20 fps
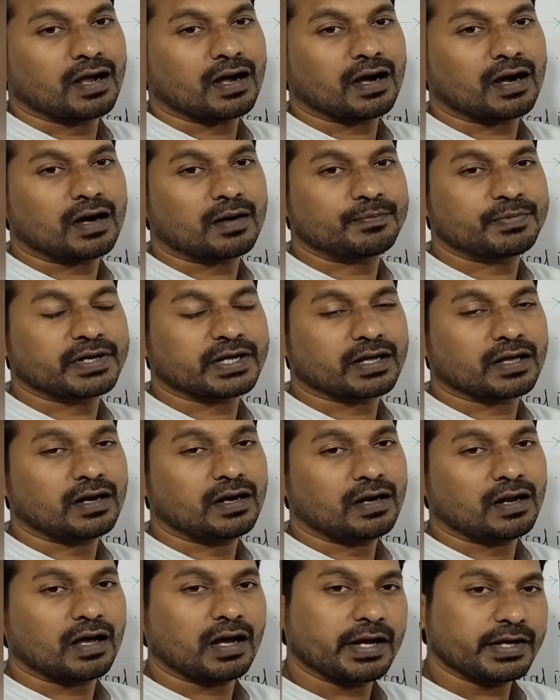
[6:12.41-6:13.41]

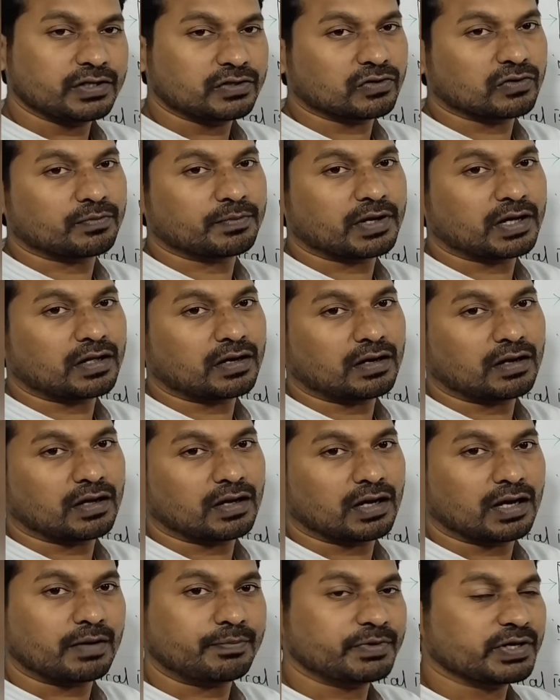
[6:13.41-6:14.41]
optical isomer,
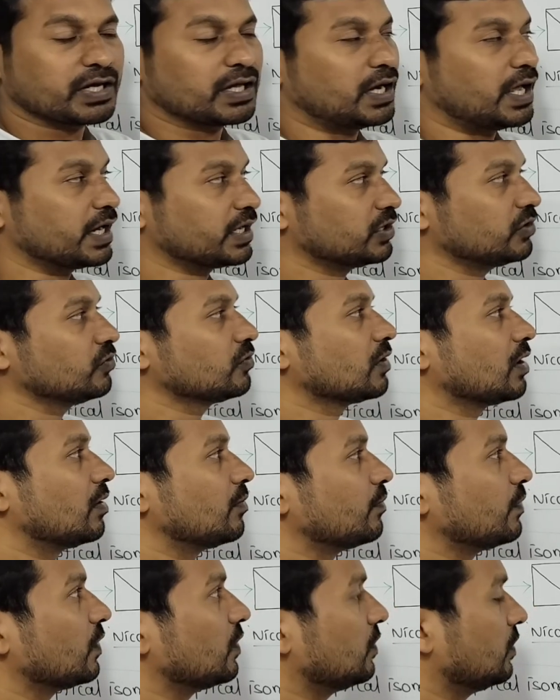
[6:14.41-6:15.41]
optical active
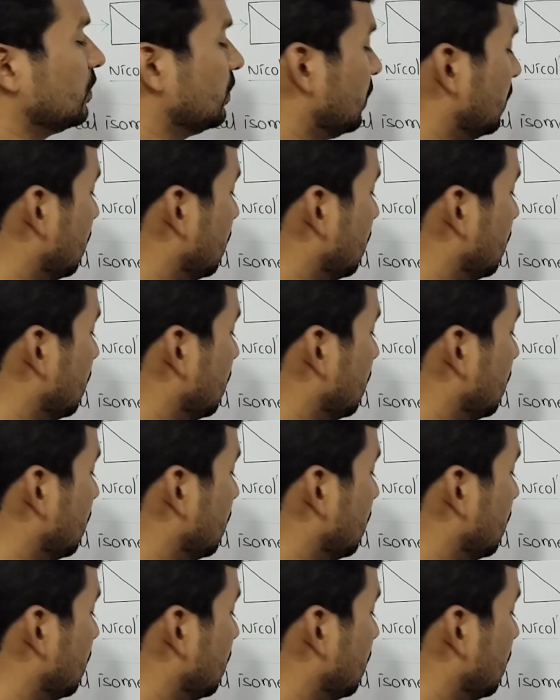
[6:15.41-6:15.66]
compound.